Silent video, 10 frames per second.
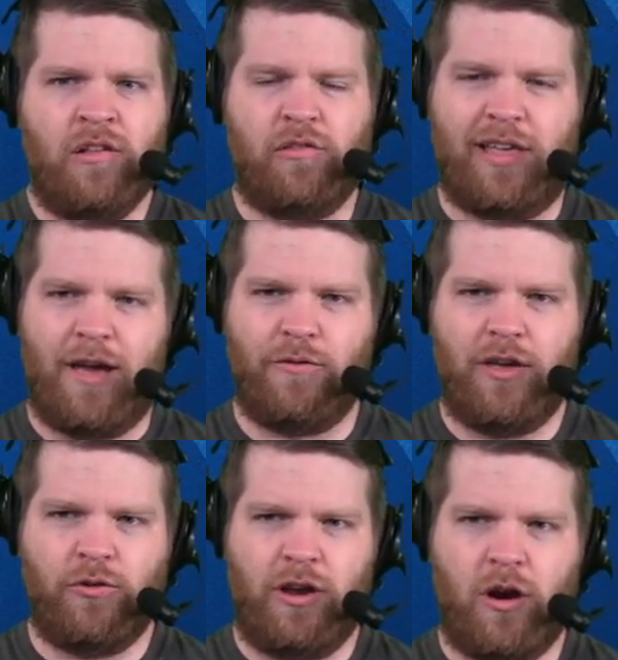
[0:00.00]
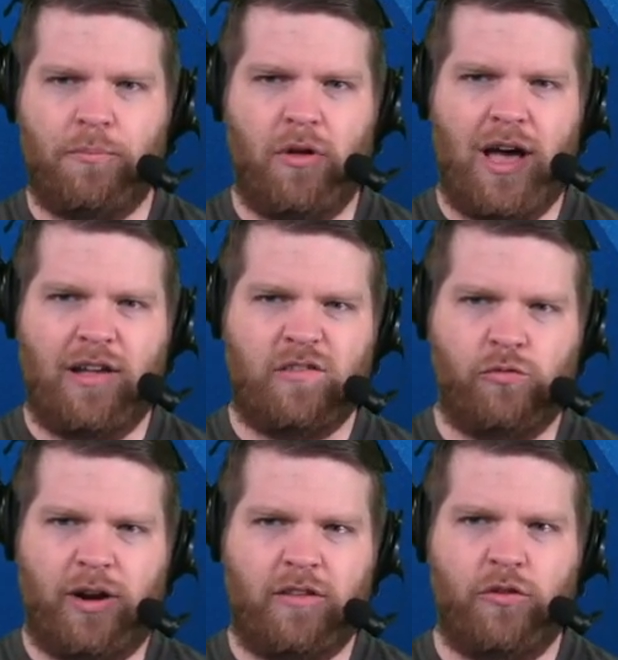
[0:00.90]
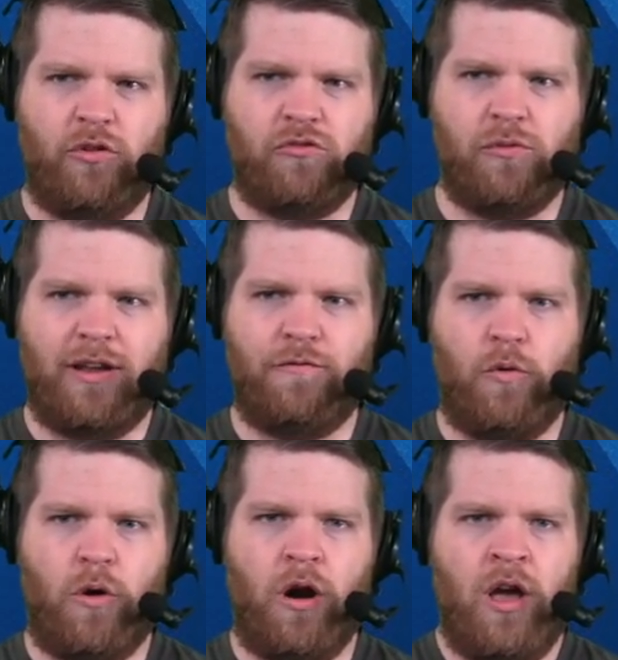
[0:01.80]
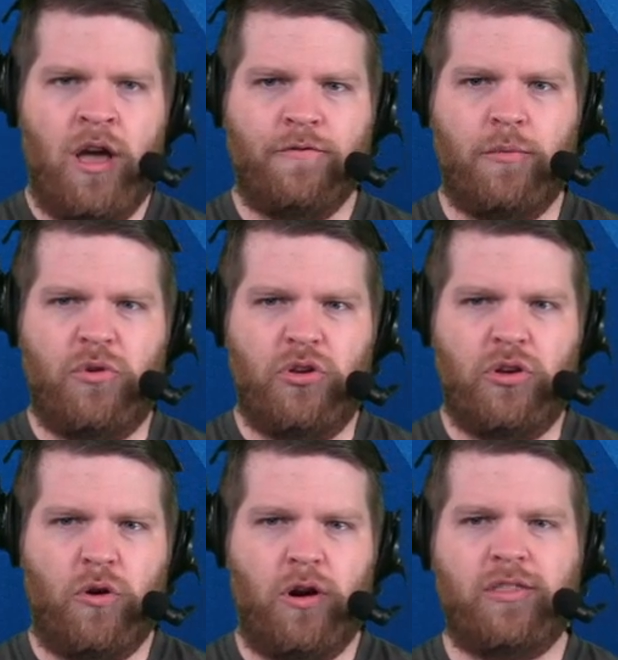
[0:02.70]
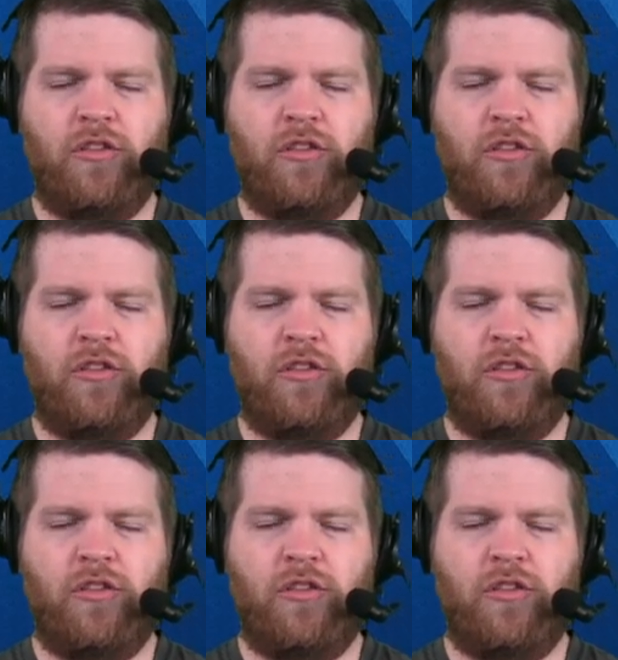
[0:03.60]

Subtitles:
So the every other year applies, 22 and 24 from New York.